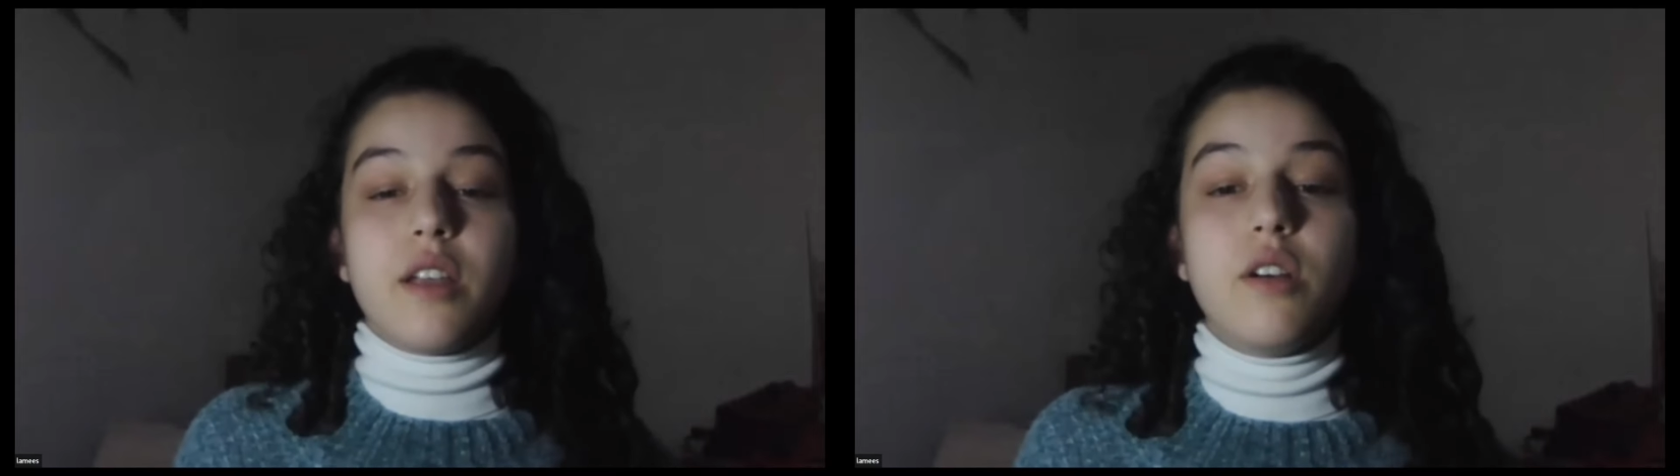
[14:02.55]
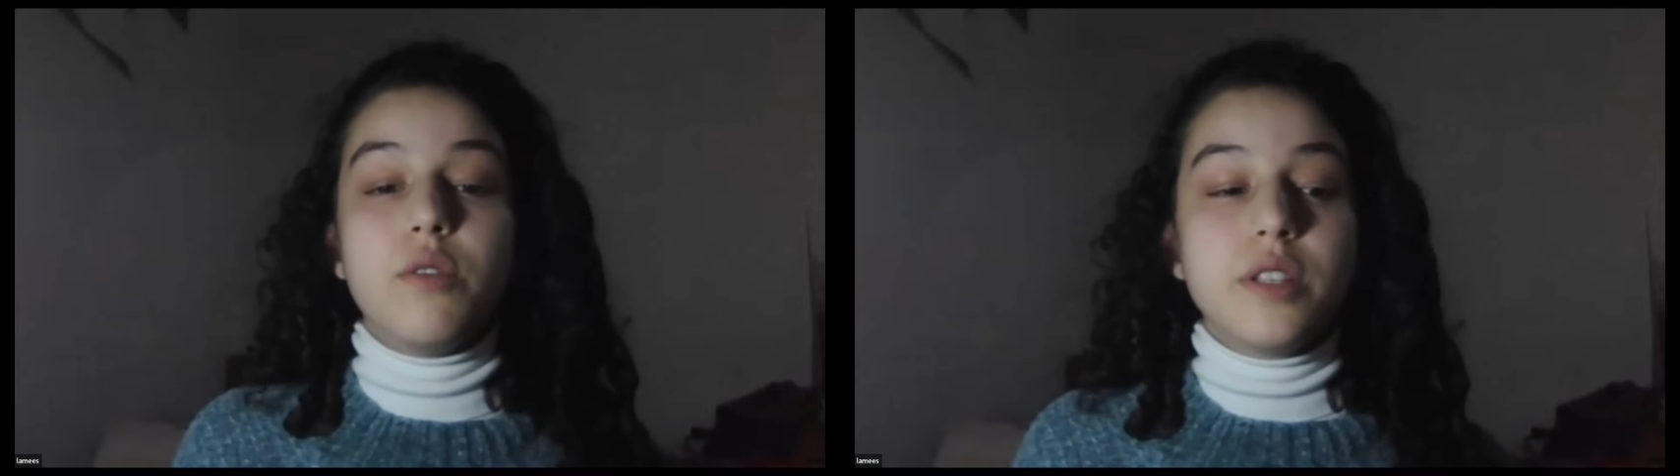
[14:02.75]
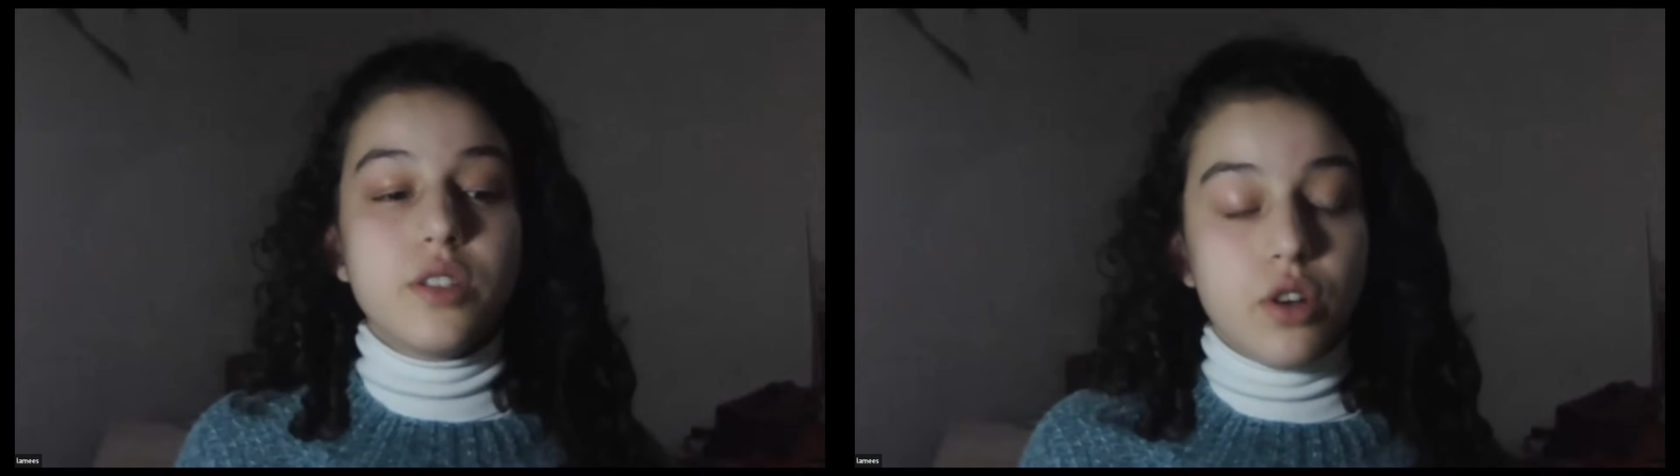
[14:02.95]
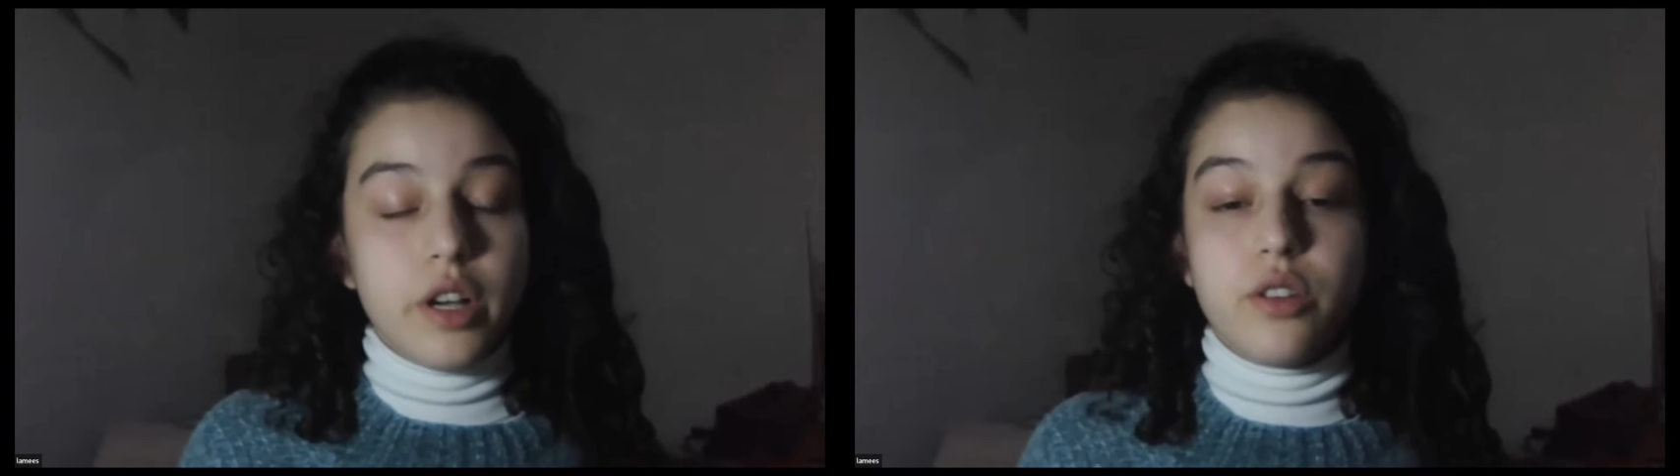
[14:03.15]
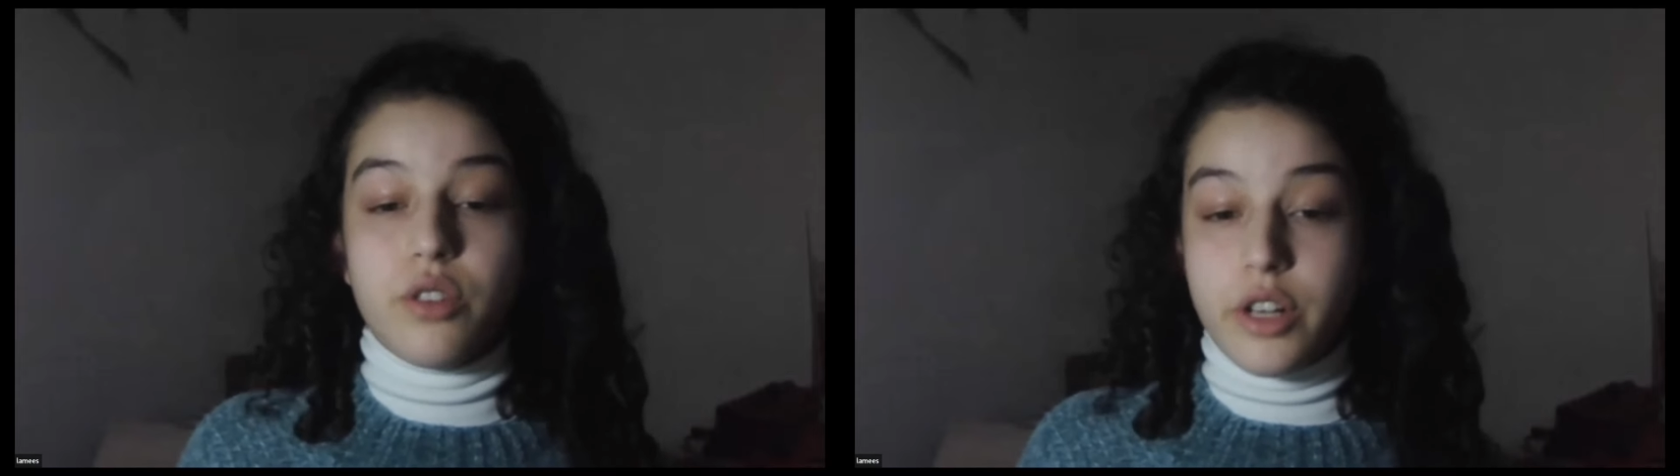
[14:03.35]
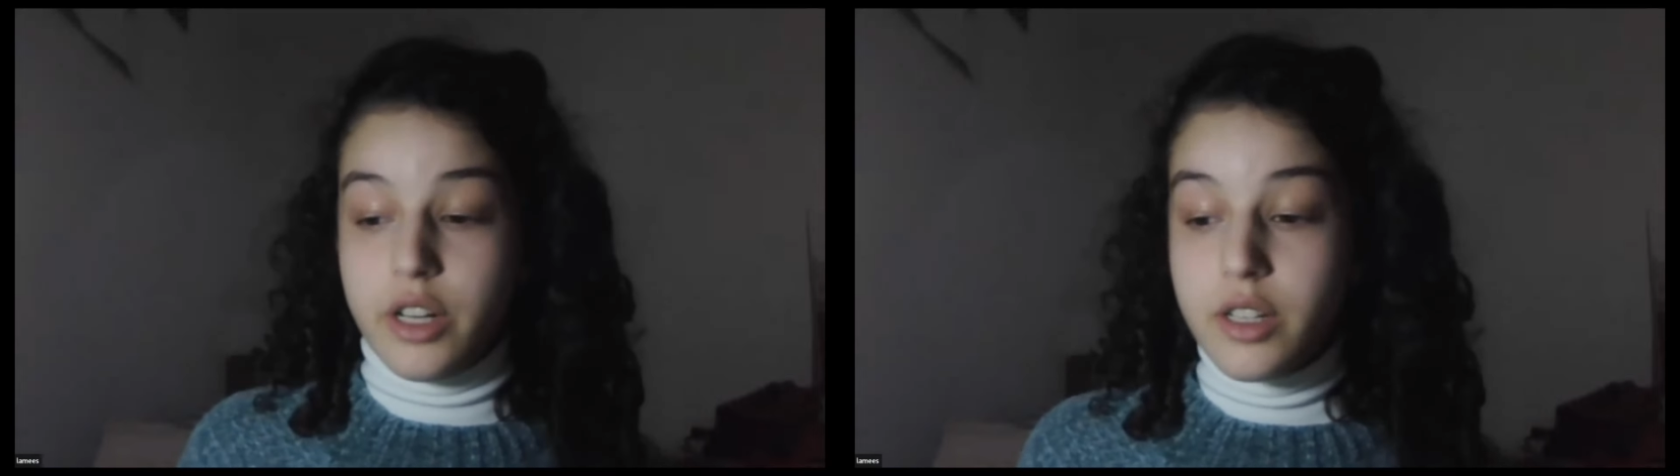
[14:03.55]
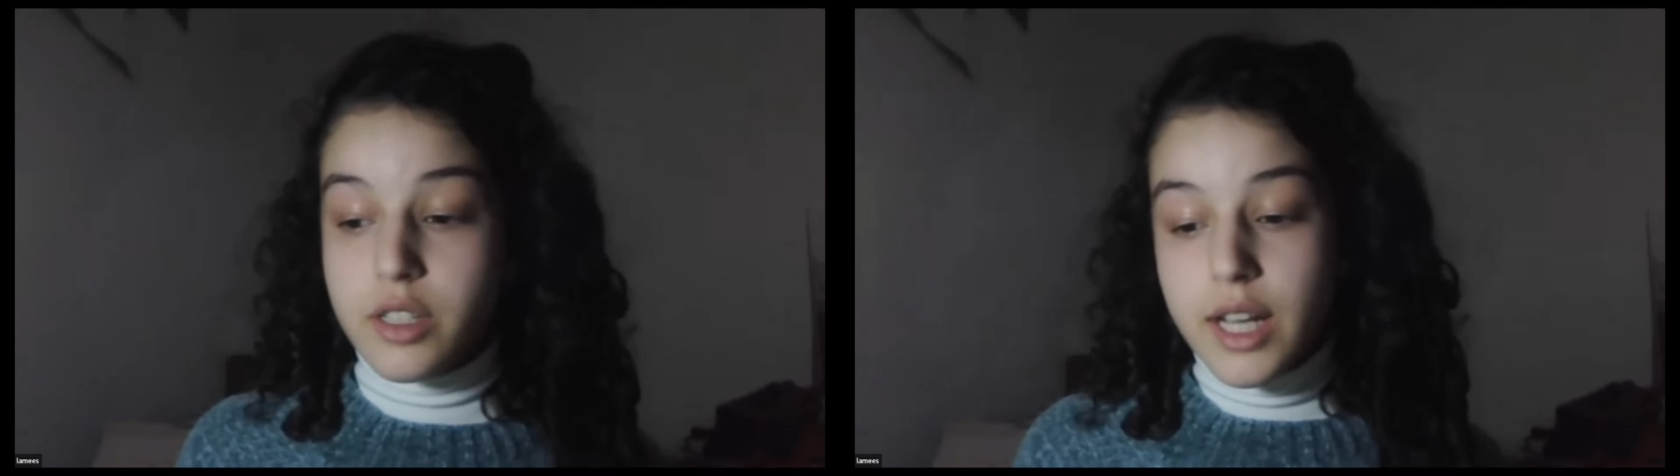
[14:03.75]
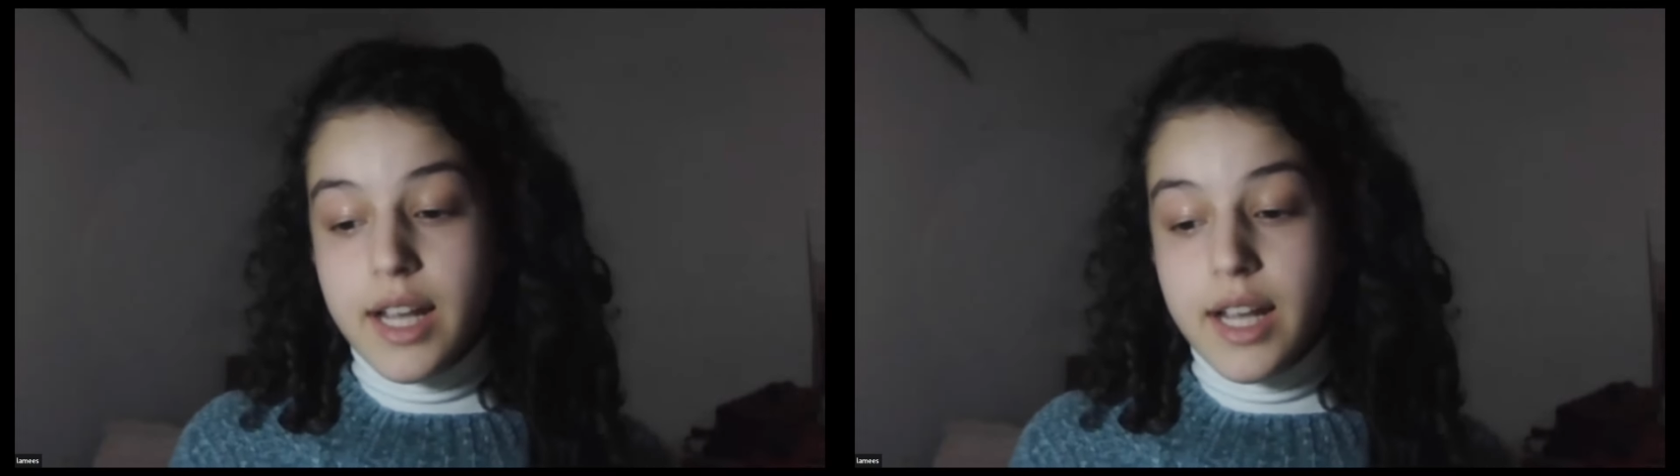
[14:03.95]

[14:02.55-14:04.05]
go inside or not.